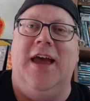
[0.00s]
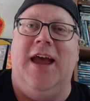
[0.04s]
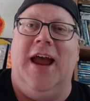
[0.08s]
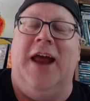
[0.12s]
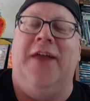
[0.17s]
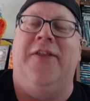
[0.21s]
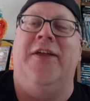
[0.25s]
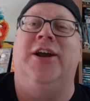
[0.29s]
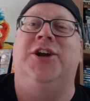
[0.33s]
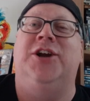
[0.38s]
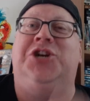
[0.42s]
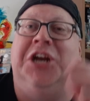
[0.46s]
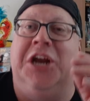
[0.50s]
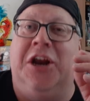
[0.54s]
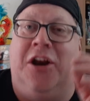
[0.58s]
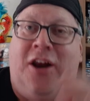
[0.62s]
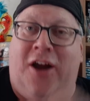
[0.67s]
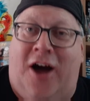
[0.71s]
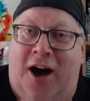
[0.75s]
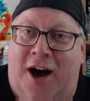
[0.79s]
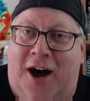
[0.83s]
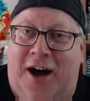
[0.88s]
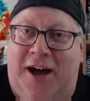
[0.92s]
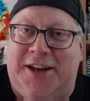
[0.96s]
And then she
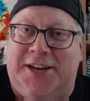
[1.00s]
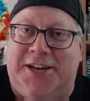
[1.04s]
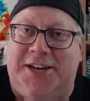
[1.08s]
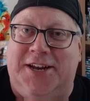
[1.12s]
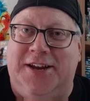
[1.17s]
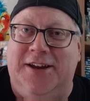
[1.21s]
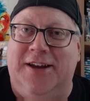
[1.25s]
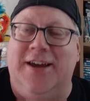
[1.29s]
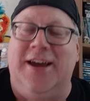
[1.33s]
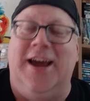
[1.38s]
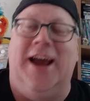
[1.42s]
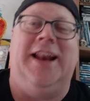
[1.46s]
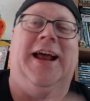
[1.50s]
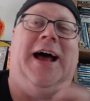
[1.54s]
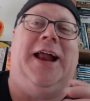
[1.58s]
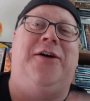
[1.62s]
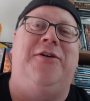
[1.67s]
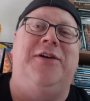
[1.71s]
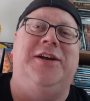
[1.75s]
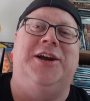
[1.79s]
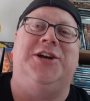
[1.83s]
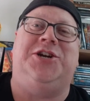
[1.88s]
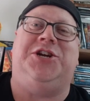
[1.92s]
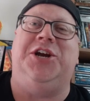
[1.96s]
lost. And not
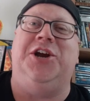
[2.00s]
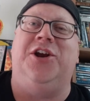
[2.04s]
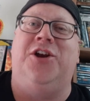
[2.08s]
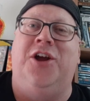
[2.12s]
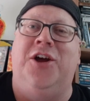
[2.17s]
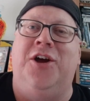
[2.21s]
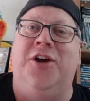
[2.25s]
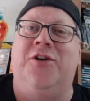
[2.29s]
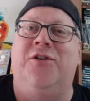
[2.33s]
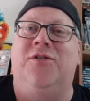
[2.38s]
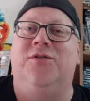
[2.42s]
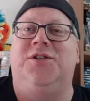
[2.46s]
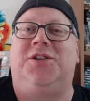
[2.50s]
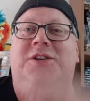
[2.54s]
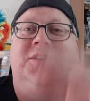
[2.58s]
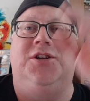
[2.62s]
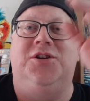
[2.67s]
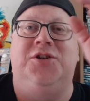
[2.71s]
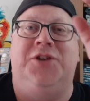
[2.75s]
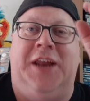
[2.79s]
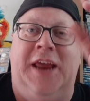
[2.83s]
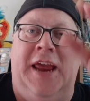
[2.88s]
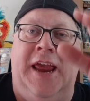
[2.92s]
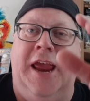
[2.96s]
only did she lose,
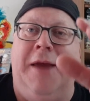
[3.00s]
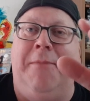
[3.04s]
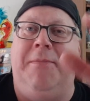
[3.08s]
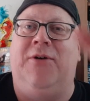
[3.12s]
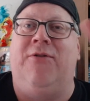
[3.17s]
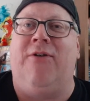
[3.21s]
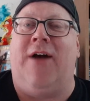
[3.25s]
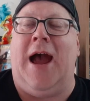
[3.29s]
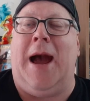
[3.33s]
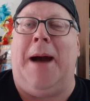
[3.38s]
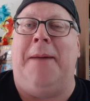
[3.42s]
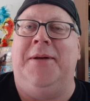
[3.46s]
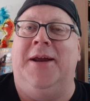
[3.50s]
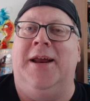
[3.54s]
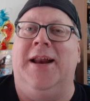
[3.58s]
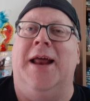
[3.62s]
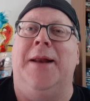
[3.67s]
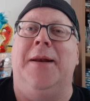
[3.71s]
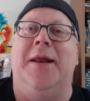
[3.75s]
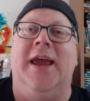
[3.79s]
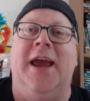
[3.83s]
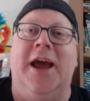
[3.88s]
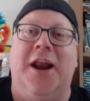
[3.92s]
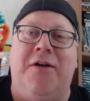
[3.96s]
Deeb grabbed it
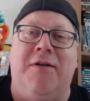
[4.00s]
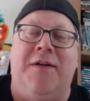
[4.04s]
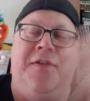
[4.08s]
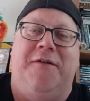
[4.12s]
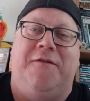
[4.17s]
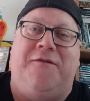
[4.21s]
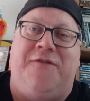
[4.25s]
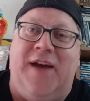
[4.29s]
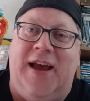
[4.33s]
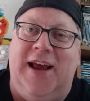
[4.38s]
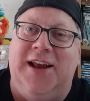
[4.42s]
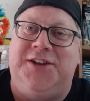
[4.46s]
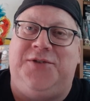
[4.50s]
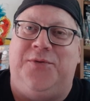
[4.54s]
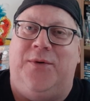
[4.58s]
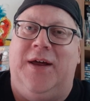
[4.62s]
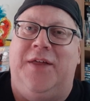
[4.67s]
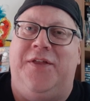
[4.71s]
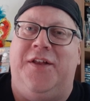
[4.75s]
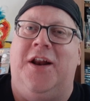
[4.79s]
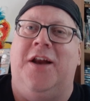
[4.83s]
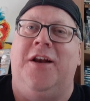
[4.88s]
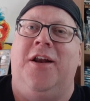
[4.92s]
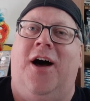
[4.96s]
and hit her in the face
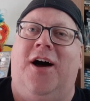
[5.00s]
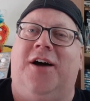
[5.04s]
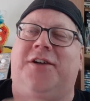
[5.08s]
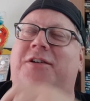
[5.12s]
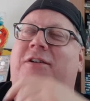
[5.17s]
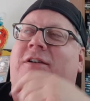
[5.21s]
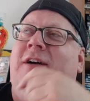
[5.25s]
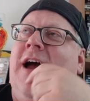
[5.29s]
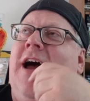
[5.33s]
with it and knocked her